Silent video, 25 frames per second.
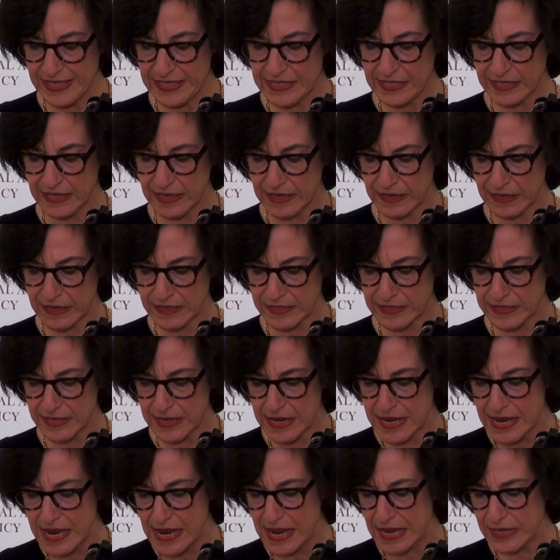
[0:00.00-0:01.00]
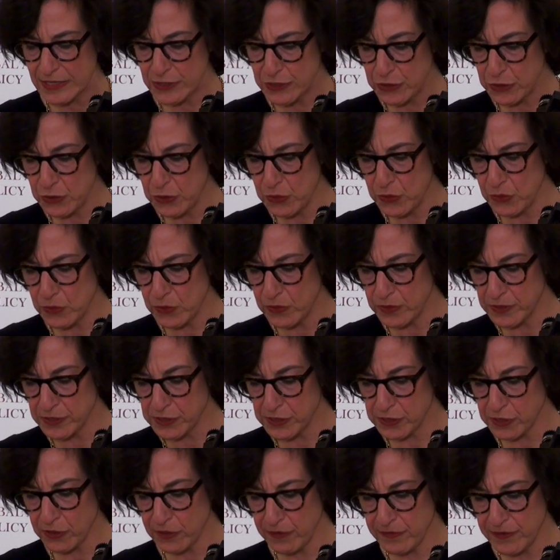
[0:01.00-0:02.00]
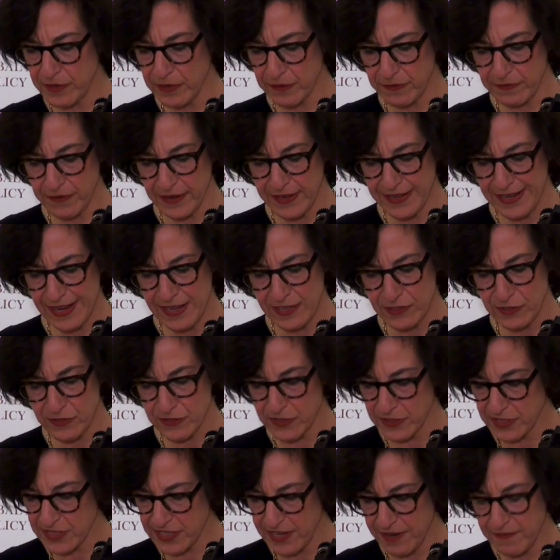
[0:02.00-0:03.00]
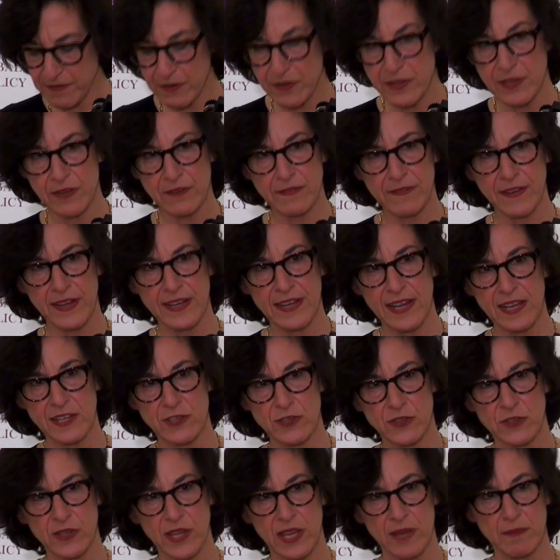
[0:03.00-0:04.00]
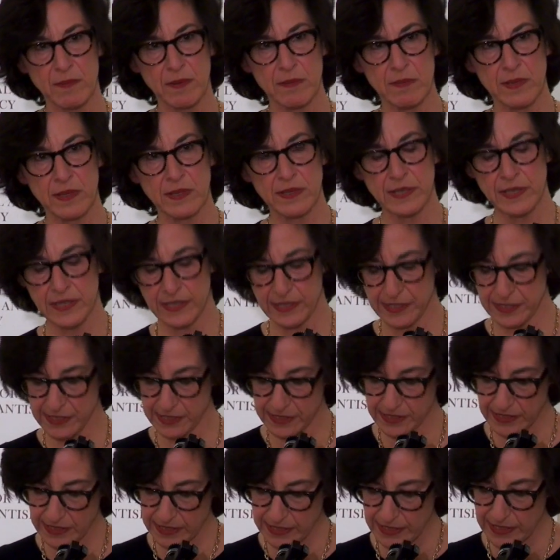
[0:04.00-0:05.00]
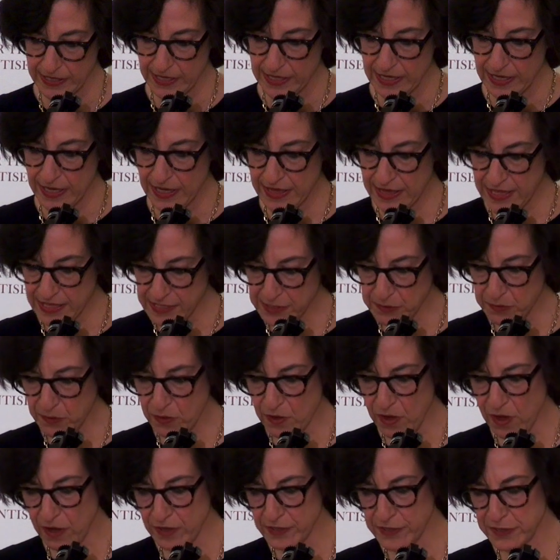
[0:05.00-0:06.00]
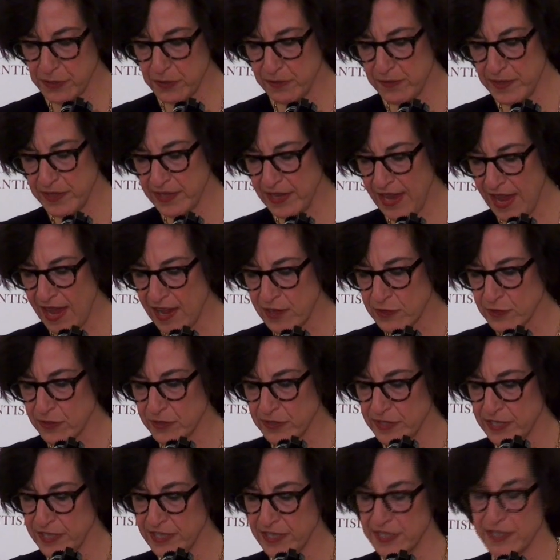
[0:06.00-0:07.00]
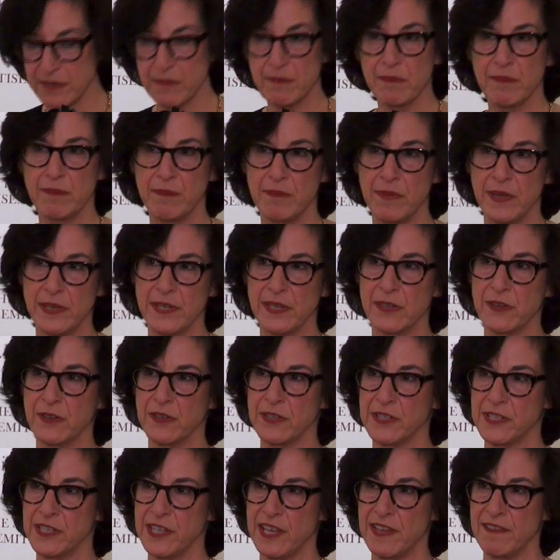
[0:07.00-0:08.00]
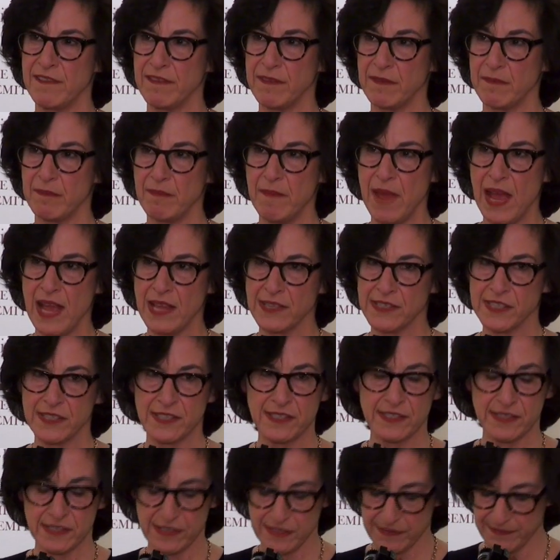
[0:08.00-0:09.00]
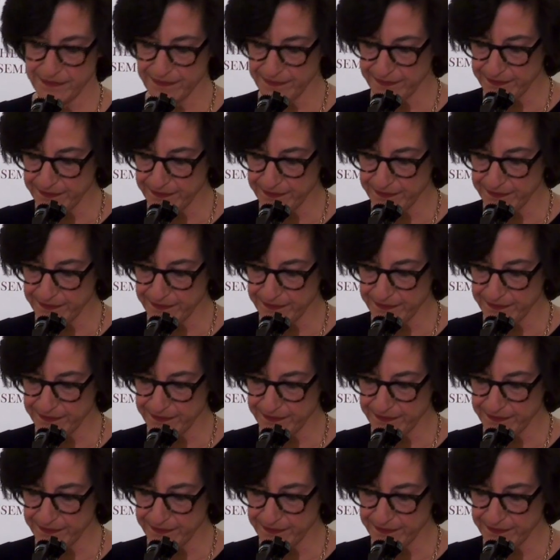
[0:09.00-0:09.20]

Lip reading: internet, and two, sever their financial capabilities. This will cause human casualties, but it could save masses.